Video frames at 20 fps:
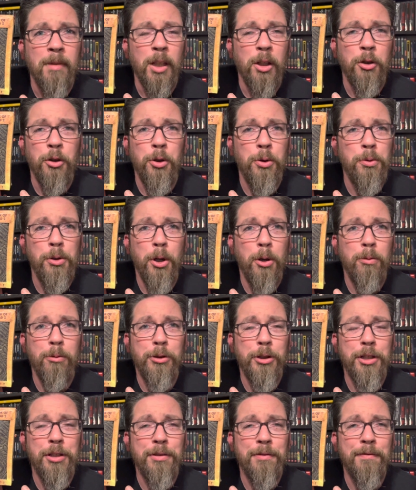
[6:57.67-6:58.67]
You don't
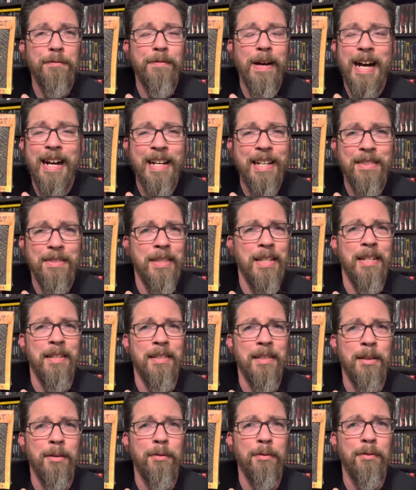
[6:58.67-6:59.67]
just find
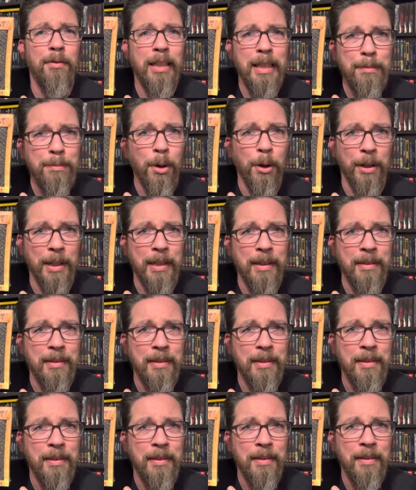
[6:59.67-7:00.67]
these at a flea market.
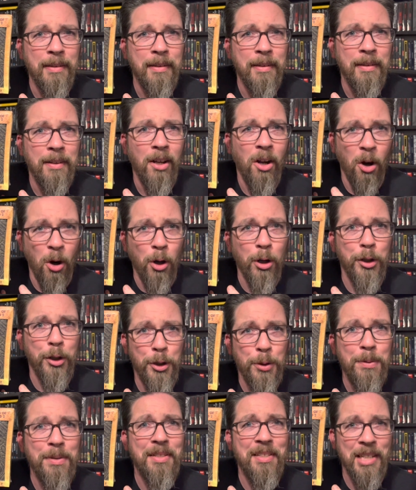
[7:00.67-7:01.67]
Are
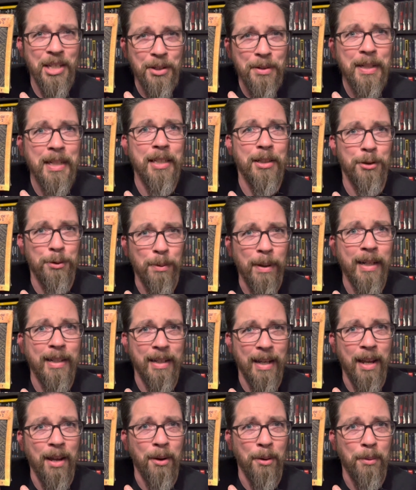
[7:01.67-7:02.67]
serious right
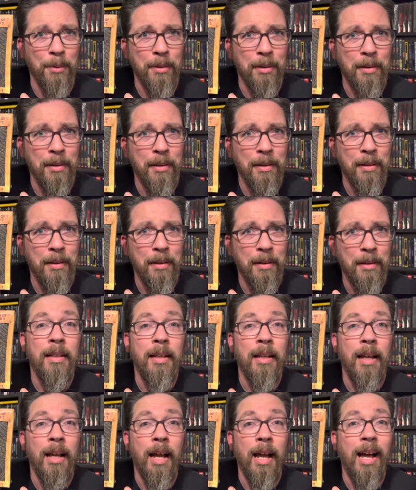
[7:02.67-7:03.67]
now?
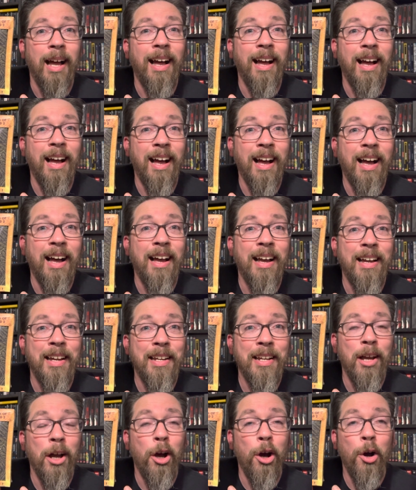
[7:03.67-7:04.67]

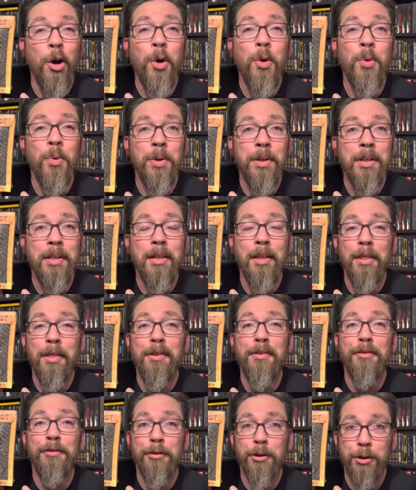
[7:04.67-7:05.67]
I owned
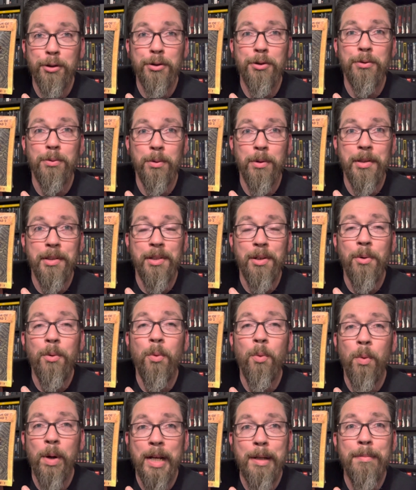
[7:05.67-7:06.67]
the first one
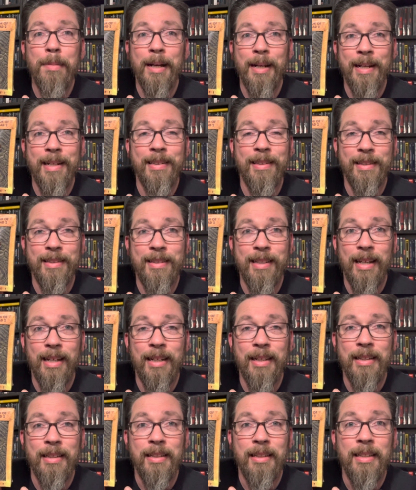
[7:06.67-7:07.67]
way back in the
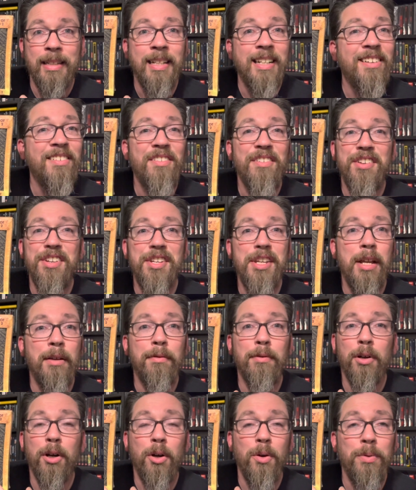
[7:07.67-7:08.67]
day.
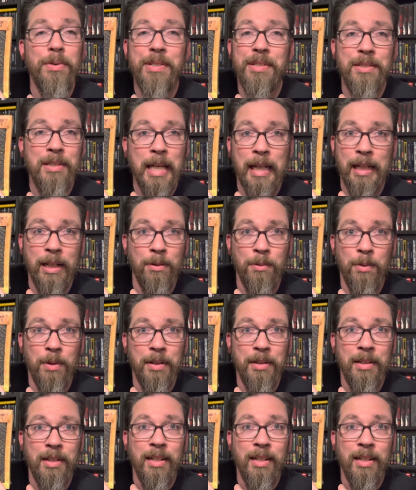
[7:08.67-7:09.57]
Never owned the second one.